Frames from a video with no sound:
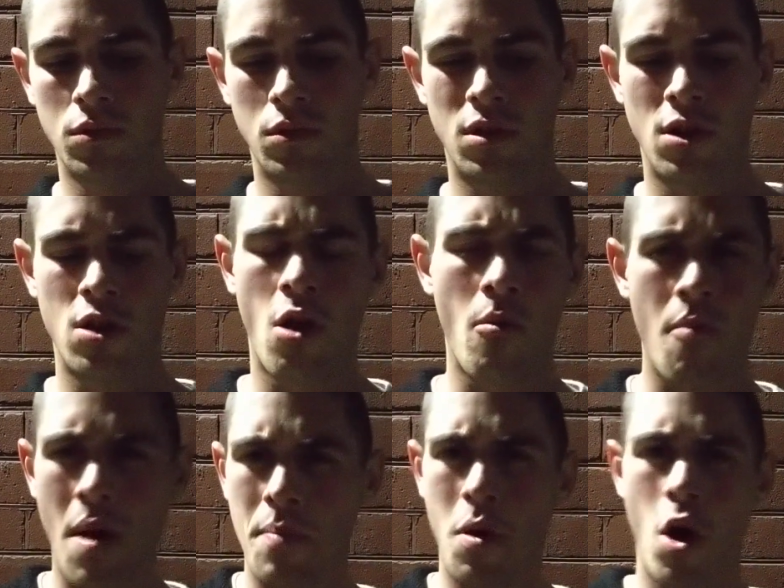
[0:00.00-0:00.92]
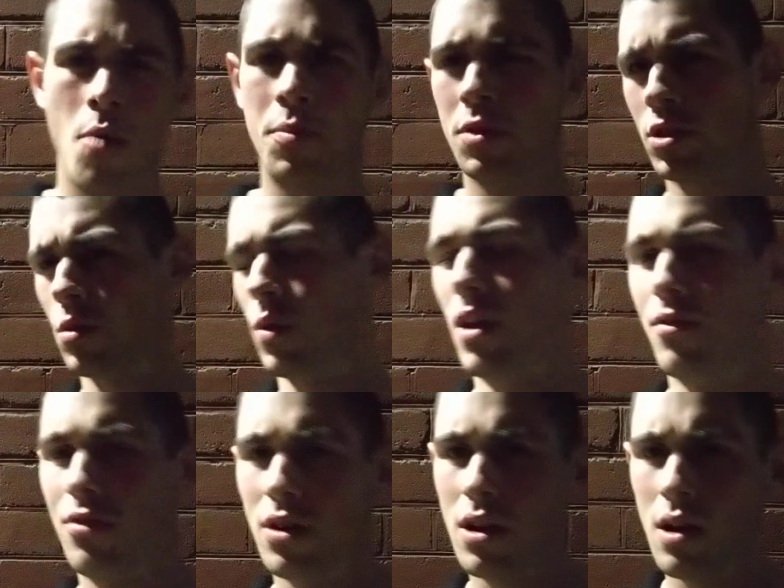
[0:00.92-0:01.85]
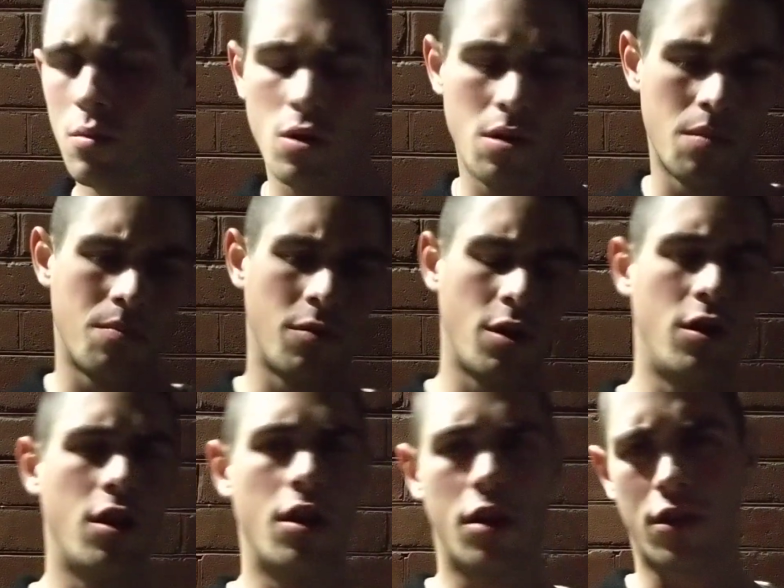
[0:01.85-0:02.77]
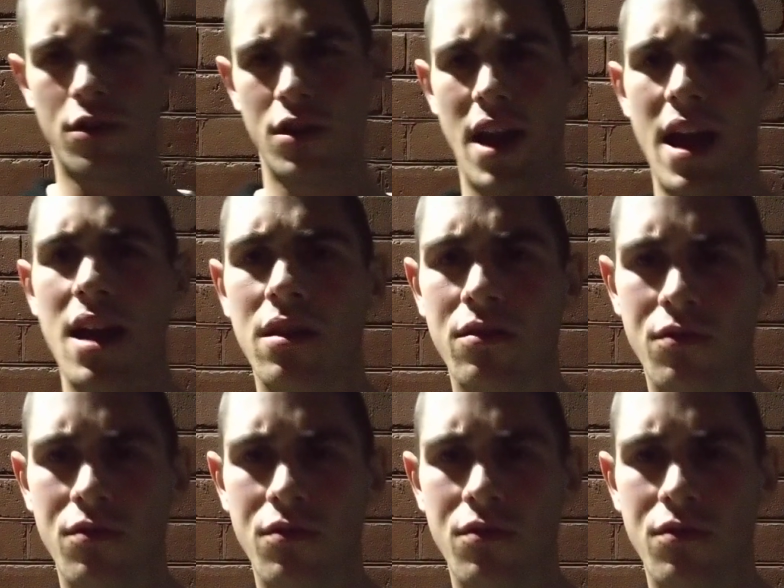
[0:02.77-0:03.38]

you know, on my purpose or whatever, I want to, you know, create